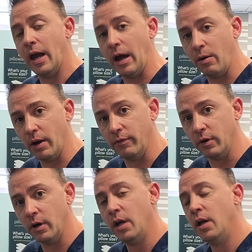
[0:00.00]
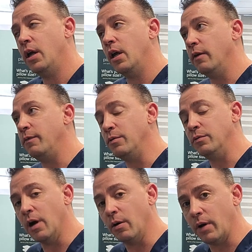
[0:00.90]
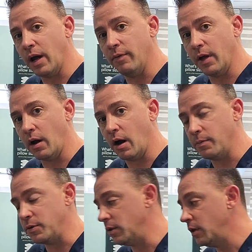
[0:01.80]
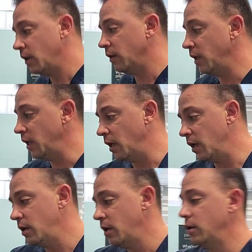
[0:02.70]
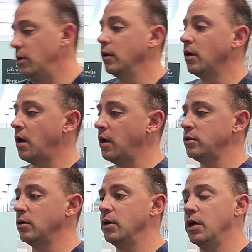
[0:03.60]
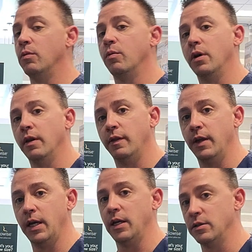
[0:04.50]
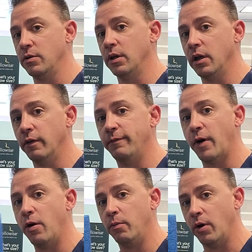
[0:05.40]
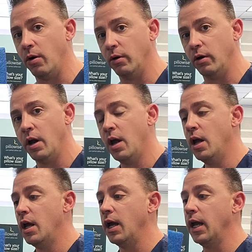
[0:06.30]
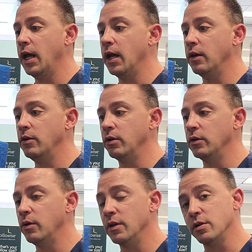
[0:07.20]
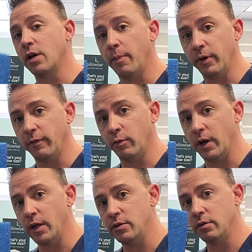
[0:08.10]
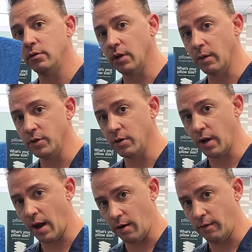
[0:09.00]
However, if you don't have that option, then you can also get one of these. You can get a foam roller, and you can do this a couple of different ways. Let me show you how.